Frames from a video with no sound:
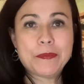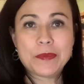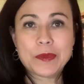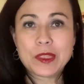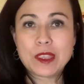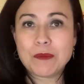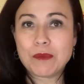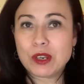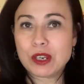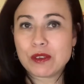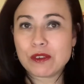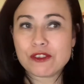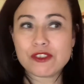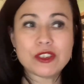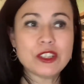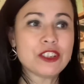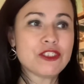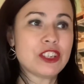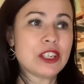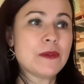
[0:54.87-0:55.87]
the prequel
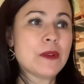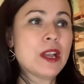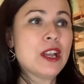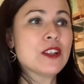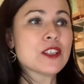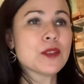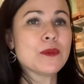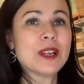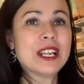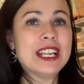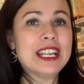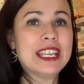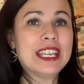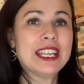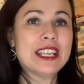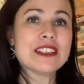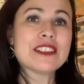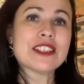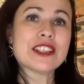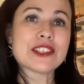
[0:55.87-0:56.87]
trilogy. So we're going to
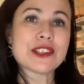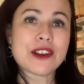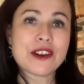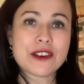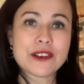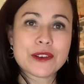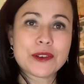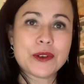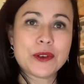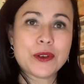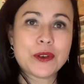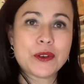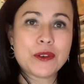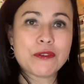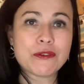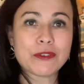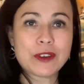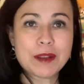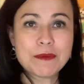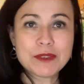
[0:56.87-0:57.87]
get into this article
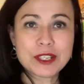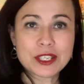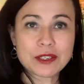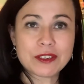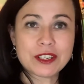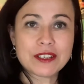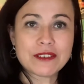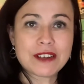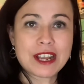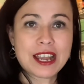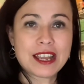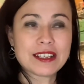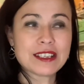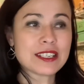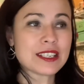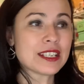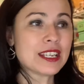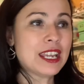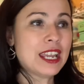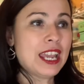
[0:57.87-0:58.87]
from Screen
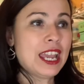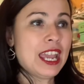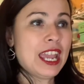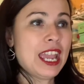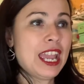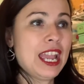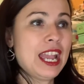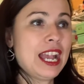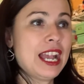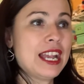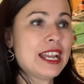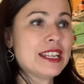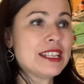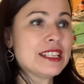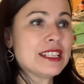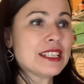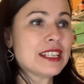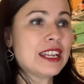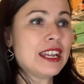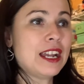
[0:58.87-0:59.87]
Rant,
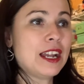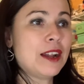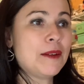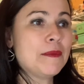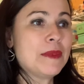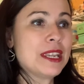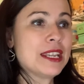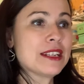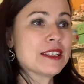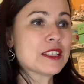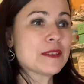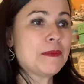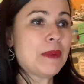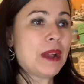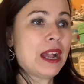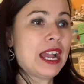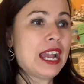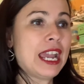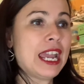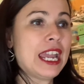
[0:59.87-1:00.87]
and it is
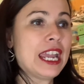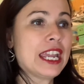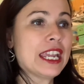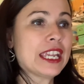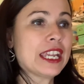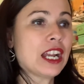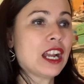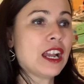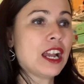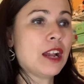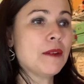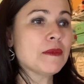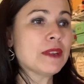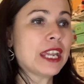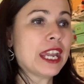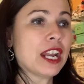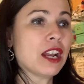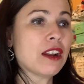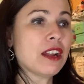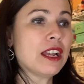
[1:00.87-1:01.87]
by
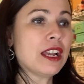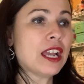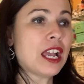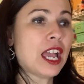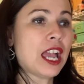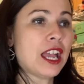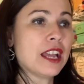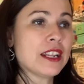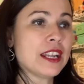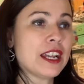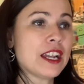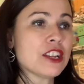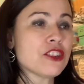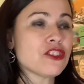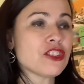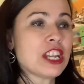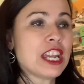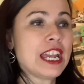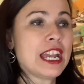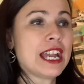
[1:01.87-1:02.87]
Kara Hadash.
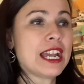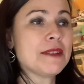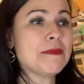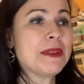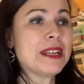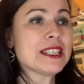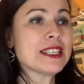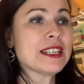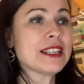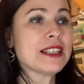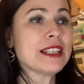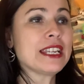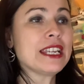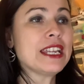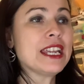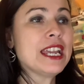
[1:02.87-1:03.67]
And basically,